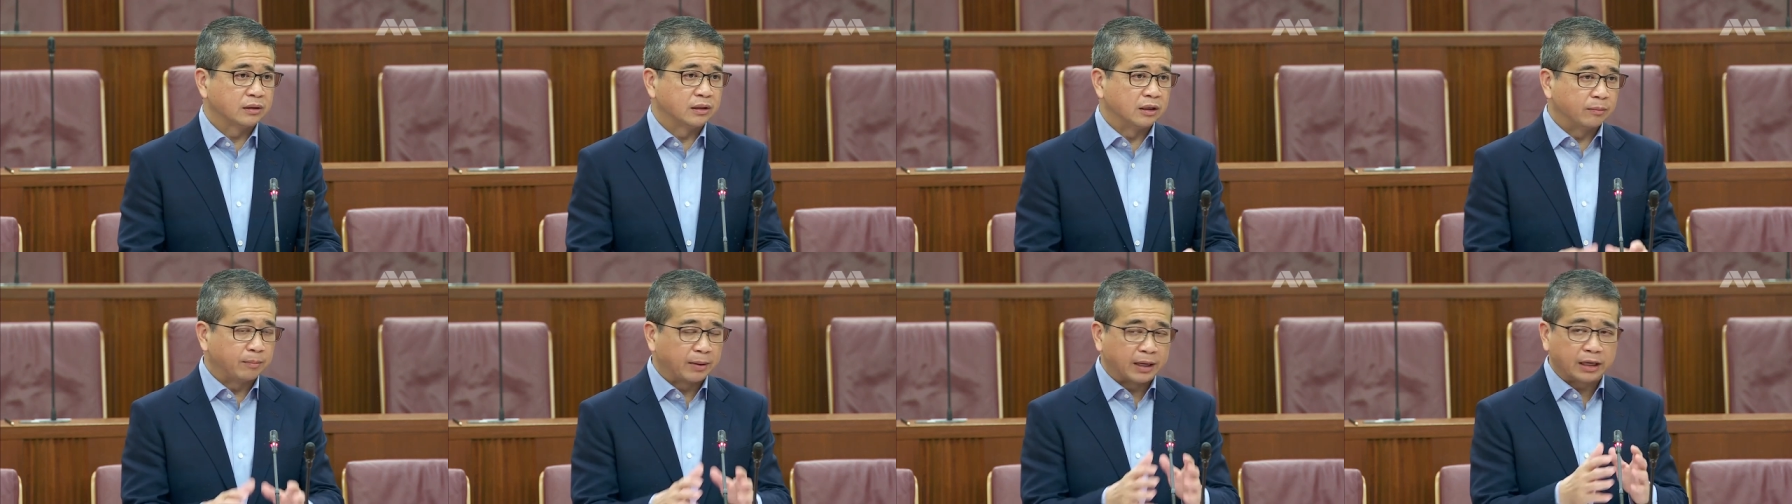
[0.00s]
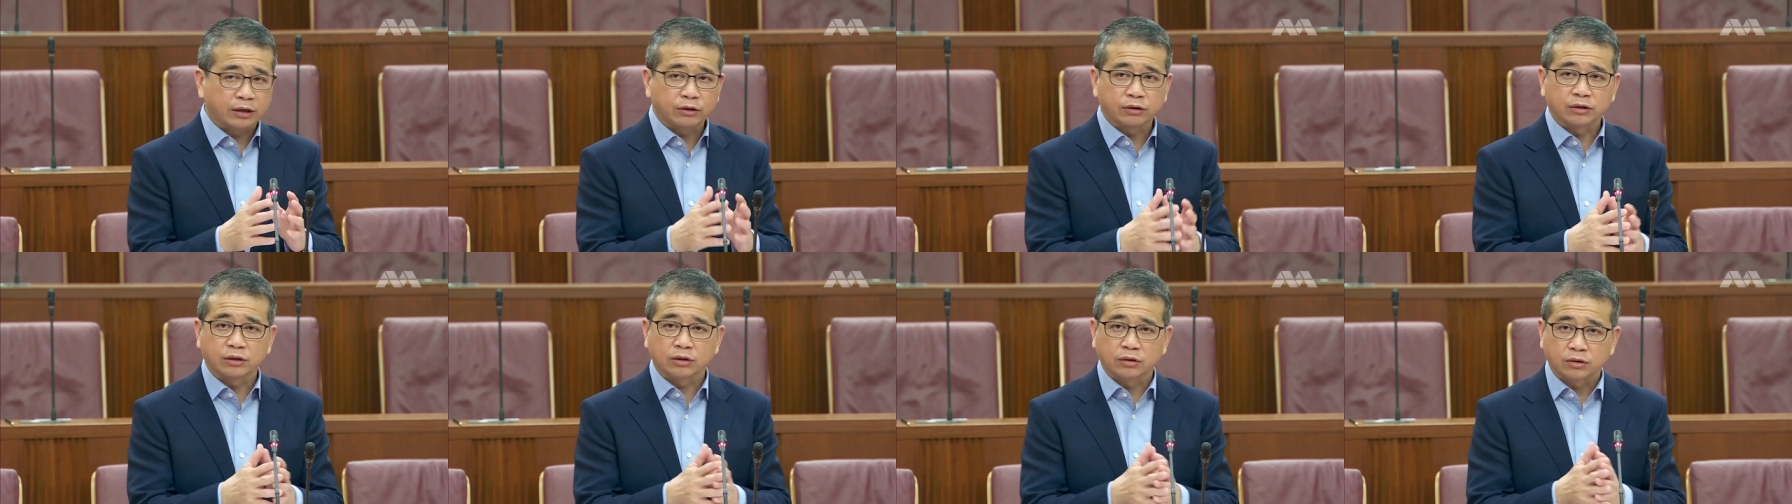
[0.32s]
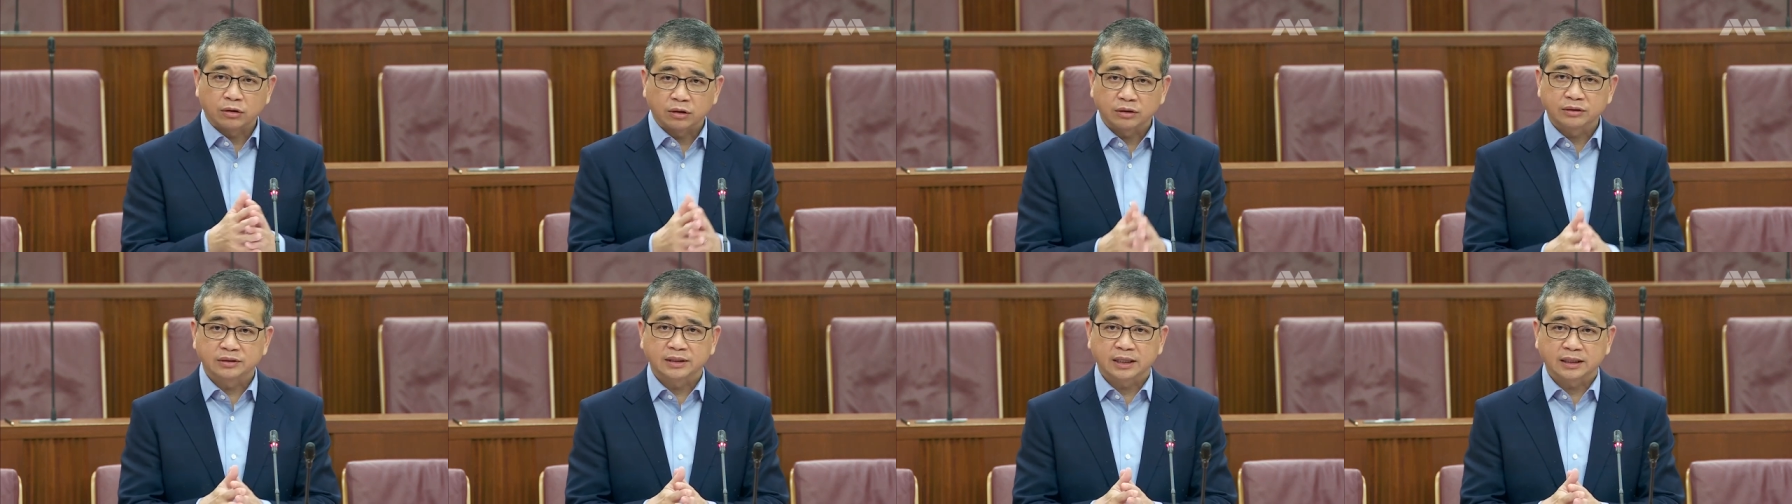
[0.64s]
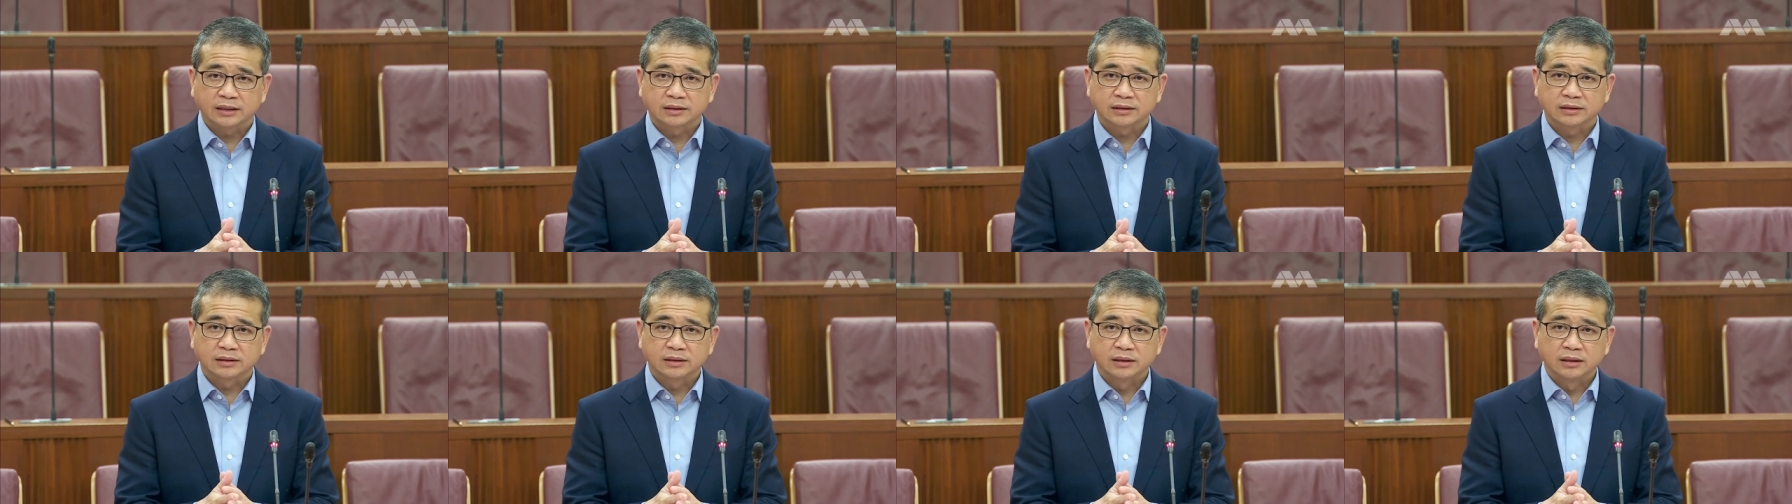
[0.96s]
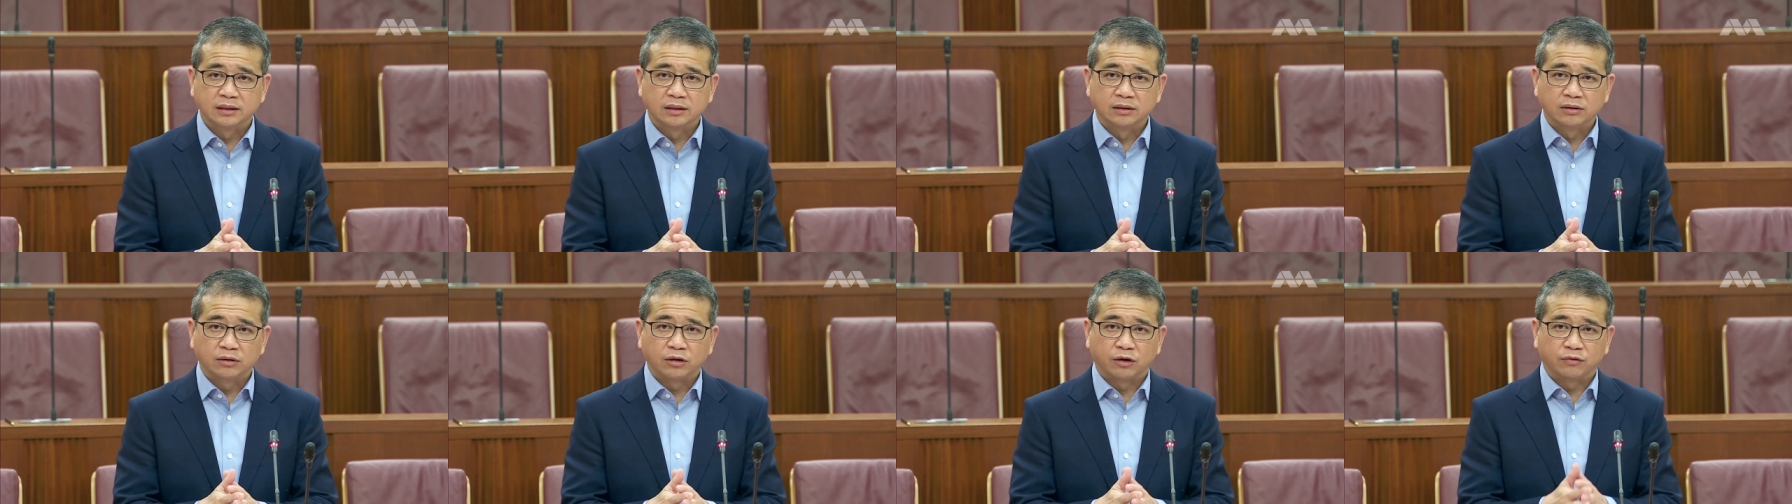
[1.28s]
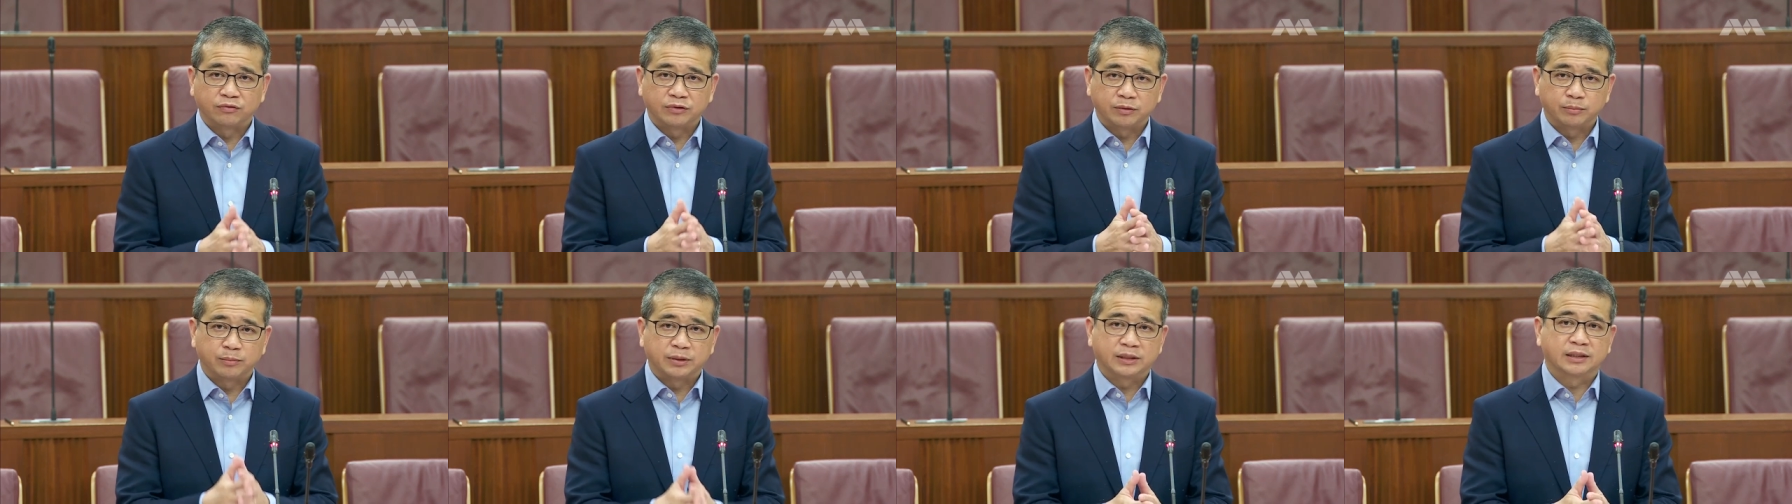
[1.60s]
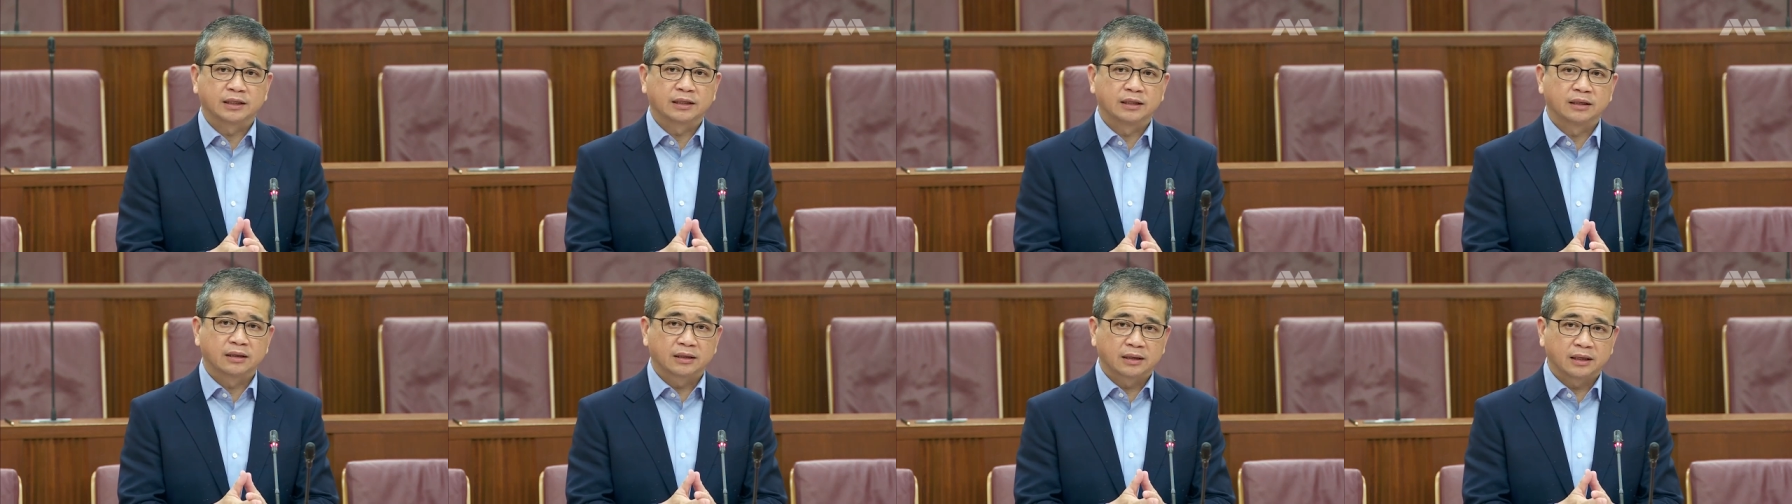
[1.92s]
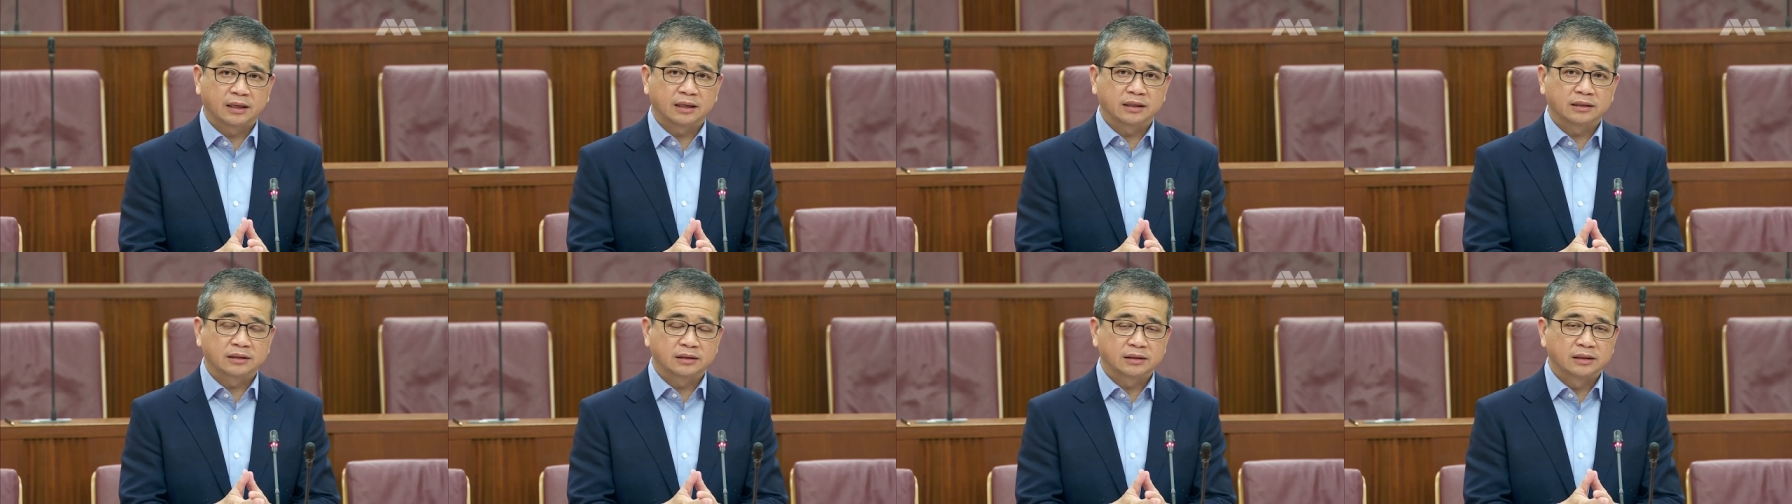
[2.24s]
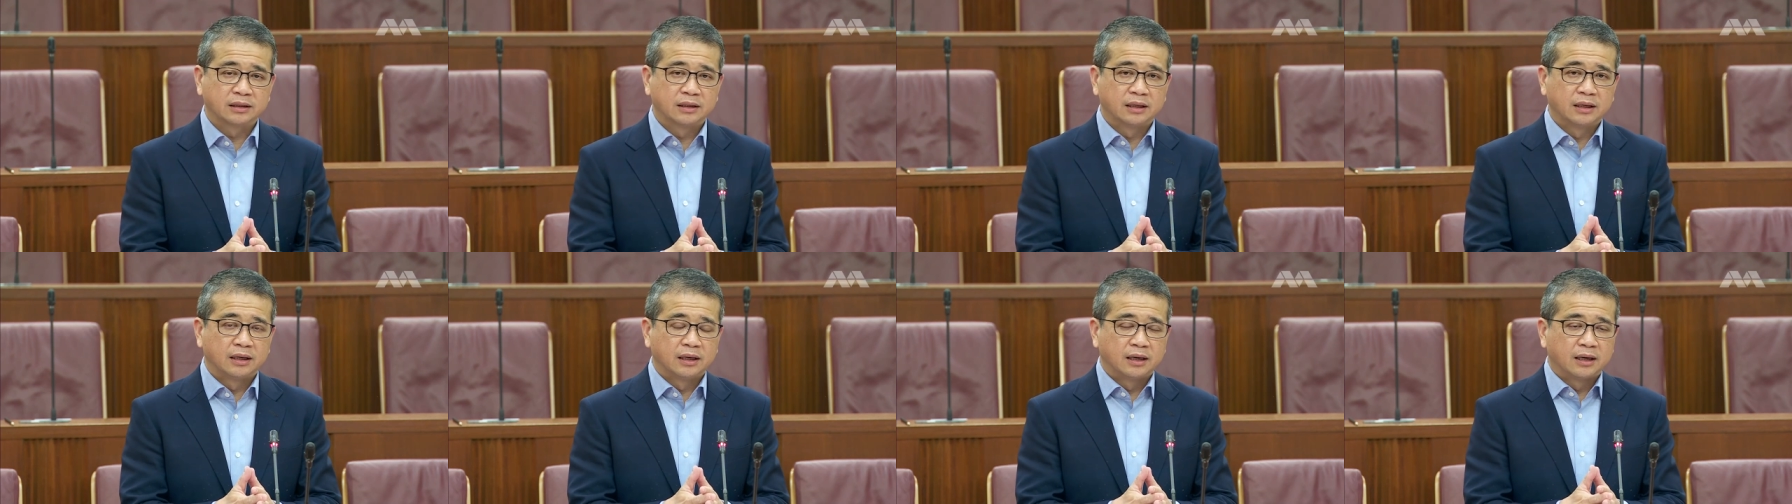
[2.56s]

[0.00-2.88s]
depending on the context of the particular case.